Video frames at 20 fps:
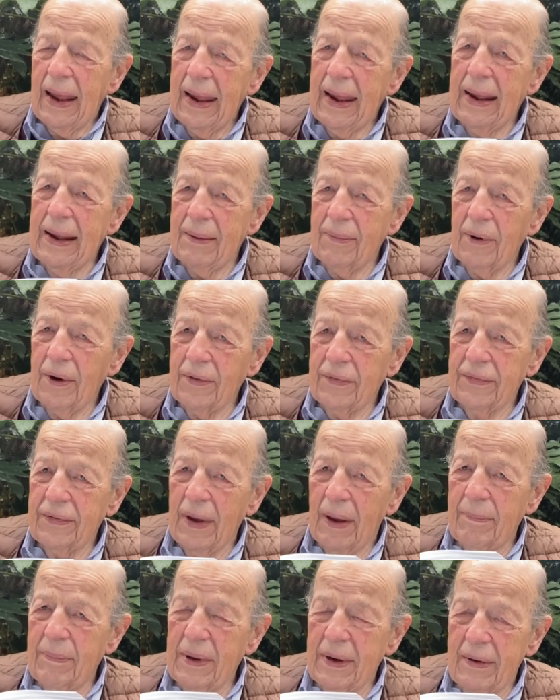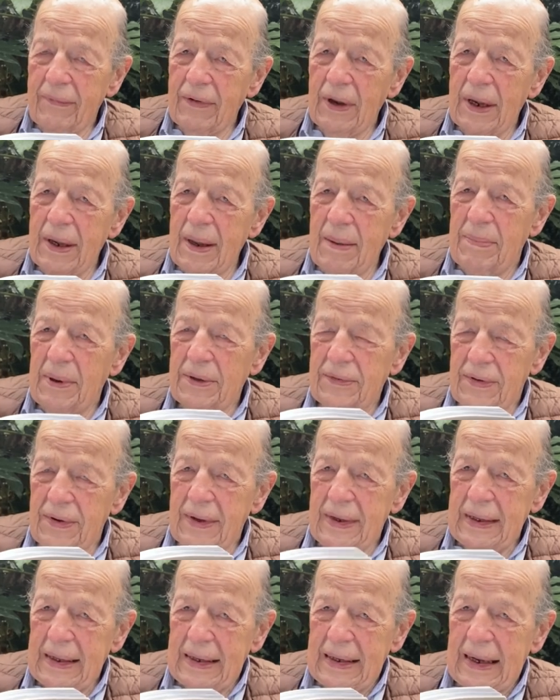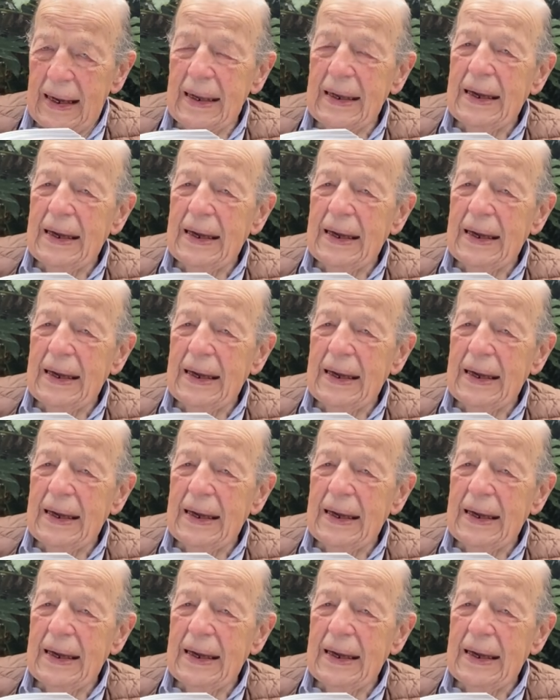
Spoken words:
He was a bit of a libertine,